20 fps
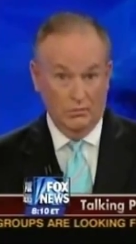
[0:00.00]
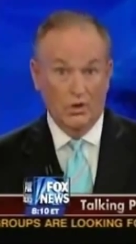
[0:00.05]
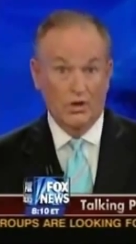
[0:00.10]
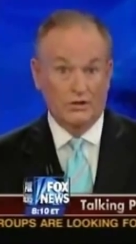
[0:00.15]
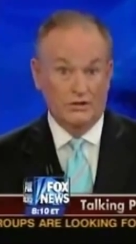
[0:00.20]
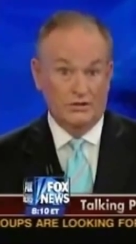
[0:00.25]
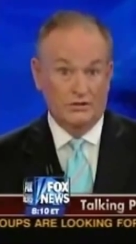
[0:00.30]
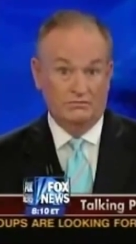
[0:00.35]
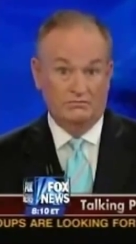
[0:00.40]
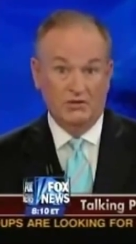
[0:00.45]

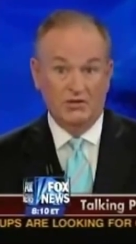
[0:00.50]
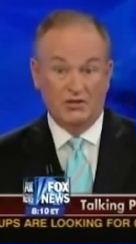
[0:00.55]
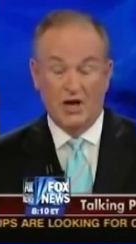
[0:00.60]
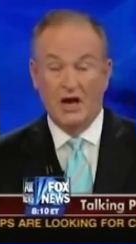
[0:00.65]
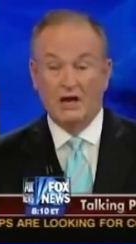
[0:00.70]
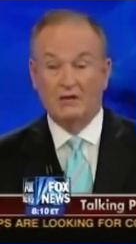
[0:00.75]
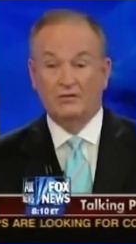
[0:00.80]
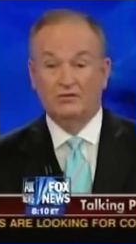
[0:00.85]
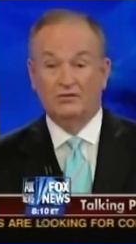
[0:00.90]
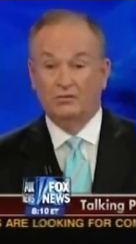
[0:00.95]
was the
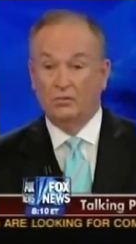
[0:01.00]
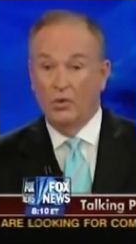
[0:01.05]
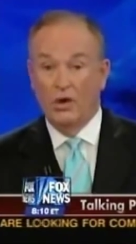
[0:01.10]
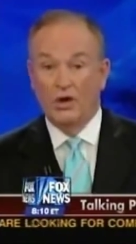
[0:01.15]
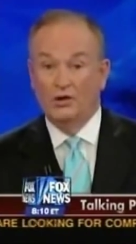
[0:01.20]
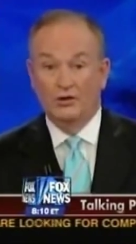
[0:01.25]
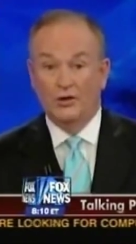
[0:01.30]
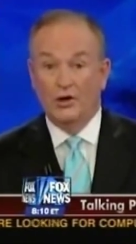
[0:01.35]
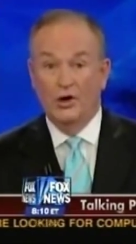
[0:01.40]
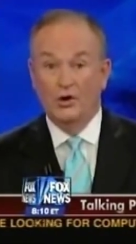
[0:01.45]
doctor's
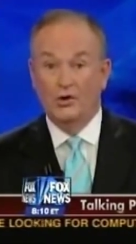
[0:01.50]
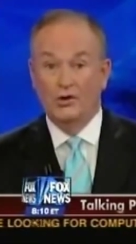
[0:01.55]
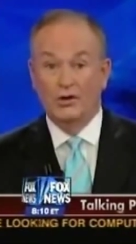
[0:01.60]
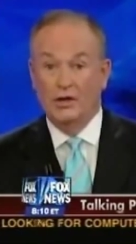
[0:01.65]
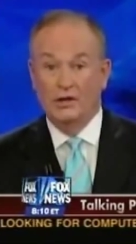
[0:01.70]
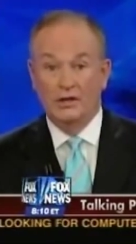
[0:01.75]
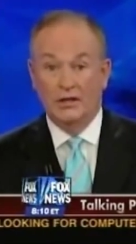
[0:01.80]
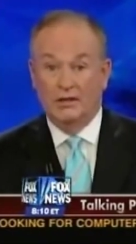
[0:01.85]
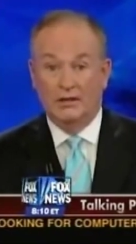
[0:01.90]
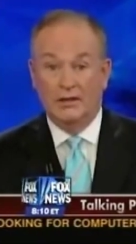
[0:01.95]
well
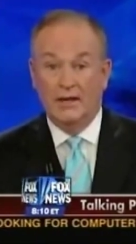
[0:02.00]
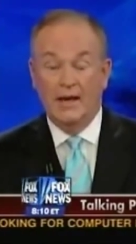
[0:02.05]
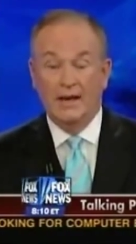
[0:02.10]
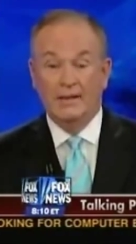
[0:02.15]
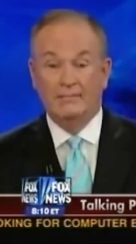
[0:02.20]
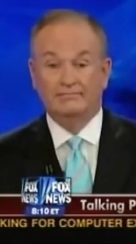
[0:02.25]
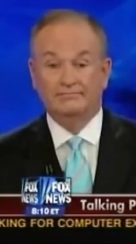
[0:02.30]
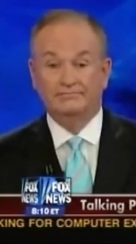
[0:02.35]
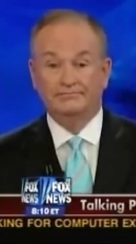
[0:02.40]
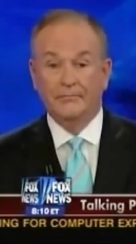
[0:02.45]
known
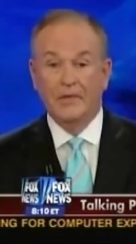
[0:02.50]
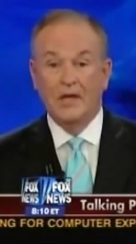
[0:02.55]
nickname,